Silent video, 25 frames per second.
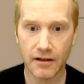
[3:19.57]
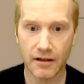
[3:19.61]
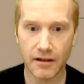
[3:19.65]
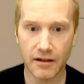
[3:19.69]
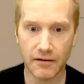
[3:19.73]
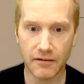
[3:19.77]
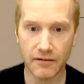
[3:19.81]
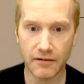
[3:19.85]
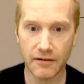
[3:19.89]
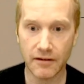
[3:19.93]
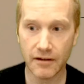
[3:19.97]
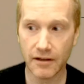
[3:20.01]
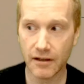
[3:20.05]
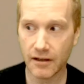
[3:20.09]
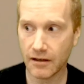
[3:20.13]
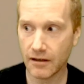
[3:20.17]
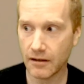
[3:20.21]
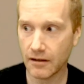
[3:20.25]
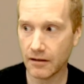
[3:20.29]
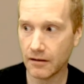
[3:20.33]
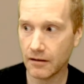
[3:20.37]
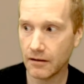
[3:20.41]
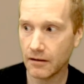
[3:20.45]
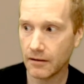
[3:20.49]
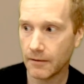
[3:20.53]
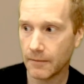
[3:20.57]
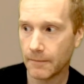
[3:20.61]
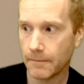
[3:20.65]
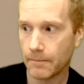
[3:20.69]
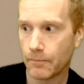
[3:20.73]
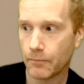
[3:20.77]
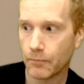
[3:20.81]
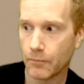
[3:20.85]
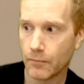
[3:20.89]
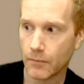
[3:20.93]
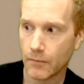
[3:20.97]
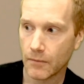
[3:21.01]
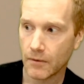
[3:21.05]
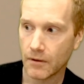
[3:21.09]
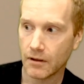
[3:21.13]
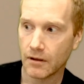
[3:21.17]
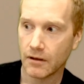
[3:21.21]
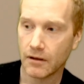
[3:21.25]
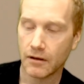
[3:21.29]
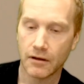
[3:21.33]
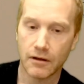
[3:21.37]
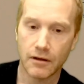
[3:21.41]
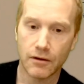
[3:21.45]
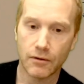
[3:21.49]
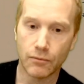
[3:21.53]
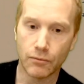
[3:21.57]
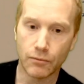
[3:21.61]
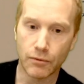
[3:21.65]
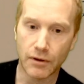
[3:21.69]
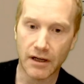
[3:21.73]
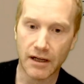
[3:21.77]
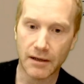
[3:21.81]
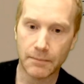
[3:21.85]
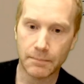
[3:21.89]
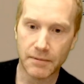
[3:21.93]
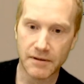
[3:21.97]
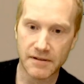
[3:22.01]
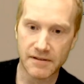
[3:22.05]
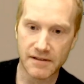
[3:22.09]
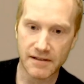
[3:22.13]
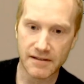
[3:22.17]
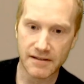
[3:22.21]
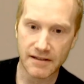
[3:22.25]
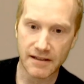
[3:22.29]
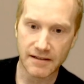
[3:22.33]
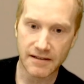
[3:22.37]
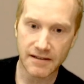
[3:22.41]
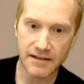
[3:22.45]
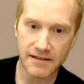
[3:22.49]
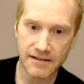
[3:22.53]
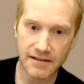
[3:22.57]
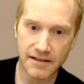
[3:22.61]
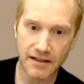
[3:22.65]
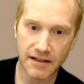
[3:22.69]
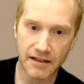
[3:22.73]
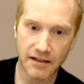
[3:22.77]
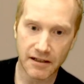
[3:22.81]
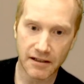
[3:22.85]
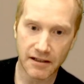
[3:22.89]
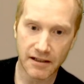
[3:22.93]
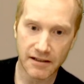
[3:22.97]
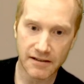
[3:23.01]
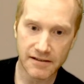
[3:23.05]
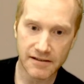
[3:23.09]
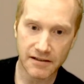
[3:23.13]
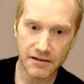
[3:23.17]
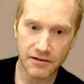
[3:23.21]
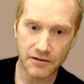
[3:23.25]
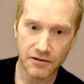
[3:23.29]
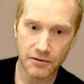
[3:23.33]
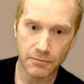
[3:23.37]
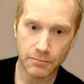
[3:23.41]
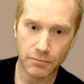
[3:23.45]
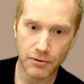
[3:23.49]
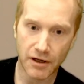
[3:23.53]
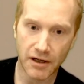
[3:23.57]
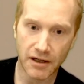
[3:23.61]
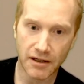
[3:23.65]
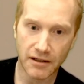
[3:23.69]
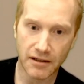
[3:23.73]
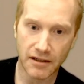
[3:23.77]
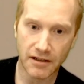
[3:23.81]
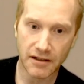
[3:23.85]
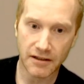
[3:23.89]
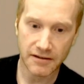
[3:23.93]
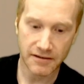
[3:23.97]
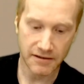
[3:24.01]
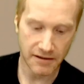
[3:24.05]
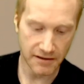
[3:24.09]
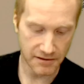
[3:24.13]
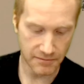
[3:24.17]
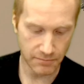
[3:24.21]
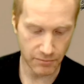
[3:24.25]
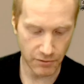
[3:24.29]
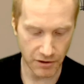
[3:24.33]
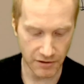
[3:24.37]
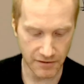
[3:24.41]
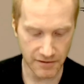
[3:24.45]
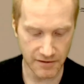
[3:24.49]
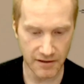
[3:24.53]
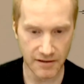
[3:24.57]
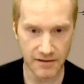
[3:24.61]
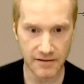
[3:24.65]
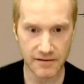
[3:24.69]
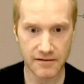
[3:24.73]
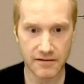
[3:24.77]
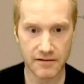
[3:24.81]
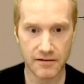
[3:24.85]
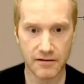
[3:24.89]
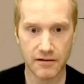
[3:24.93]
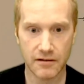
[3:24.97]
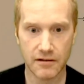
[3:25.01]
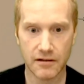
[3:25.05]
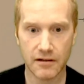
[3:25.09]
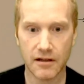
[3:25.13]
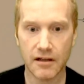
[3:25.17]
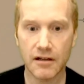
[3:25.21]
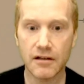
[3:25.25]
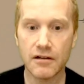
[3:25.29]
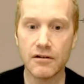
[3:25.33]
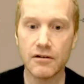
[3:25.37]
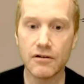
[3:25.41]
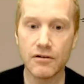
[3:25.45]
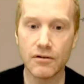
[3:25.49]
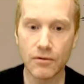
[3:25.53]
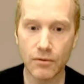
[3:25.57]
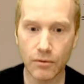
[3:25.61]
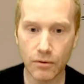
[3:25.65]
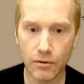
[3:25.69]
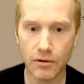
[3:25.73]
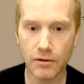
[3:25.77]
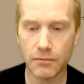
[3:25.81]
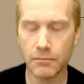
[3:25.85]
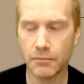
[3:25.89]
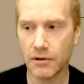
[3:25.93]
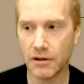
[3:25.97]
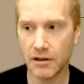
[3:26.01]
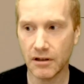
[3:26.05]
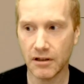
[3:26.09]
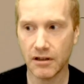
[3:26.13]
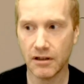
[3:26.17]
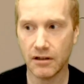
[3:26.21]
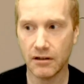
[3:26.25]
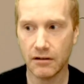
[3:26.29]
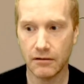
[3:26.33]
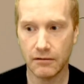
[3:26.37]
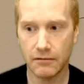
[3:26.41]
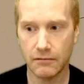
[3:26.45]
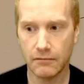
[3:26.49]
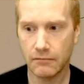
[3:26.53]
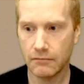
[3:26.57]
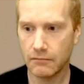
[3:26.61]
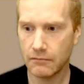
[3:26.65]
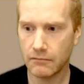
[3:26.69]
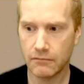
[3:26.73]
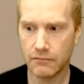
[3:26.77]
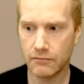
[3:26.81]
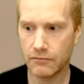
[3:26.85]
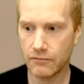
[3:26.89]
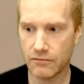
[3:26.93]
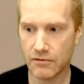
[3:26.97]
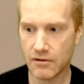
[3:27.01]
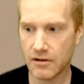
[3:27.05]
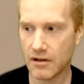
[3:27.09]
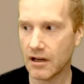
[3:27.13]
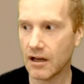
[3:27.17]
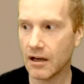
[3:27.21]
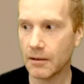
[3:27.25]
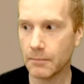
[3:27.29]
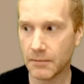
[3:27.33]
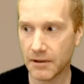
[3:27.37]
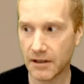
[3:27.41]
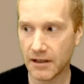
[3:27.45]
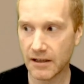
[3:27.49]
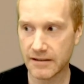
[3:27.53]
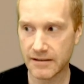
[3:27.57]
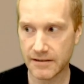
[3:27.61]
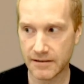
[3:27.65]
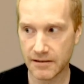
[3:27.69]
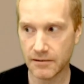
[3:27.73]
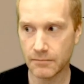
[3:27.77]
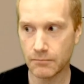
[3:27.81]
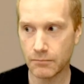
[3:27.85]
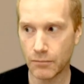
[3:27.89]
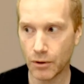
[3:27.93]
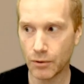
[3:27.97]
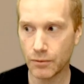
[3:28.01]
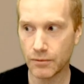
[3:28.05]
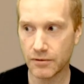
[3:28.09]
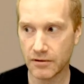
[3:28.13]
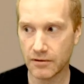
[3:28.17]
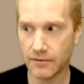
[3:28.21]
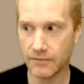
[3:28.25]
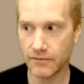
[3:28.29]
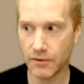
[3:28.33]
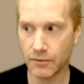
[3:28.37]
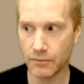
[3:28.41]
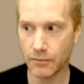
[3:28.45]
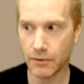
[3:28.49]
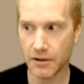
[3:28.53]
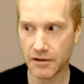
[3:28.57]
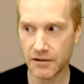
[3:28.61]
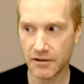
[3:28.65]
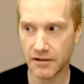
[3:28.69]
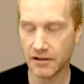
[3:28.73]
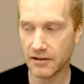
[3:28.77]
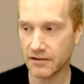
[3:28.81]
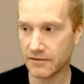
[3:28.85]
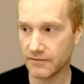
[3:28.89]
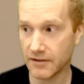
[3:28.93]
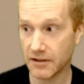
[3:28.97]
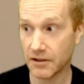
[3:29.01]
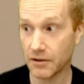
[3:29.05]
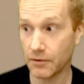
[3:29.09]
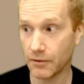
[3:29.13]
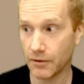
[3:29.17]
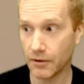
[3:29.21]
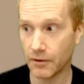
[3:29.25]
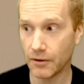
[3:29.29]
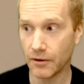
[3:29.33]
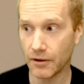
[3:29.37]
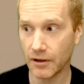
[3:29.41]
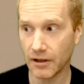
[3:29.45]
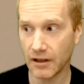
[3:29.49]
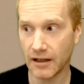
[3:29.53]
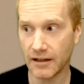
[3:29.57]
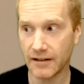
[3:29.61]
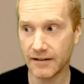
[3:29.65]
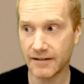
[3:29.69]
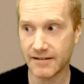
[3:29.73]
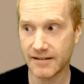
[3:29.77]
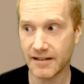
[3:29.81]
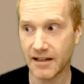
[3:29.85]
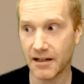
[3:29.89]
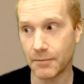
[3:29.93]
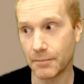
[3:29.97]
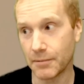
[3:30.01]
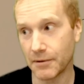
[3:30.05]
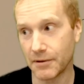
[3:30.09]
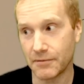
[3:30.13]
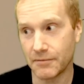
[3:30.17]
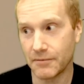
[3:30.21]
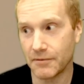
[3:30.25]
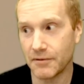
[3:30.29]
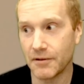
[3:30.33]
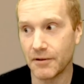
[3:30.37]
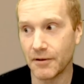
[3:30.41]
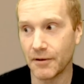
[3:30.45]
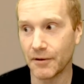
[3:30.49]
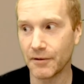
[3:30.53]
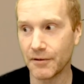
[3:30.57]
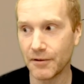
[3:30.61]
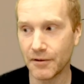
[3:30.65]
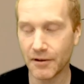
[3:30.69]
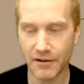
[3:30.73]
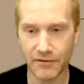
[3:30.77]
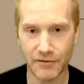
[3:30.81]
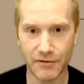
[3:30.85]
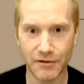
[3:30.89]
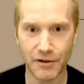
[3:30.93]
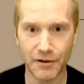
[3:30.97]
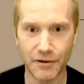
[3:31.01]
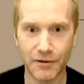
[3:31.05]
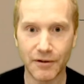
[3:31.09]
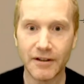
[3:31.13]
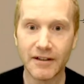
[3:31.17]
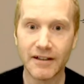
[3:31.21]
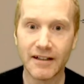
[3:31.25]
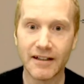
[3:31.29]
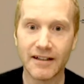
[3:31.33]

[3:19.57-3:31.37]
And then what happens is that this data gets into the brain and it gets processed. And normally, I'm guessing most of you watching this video, all I'd say, but you never know,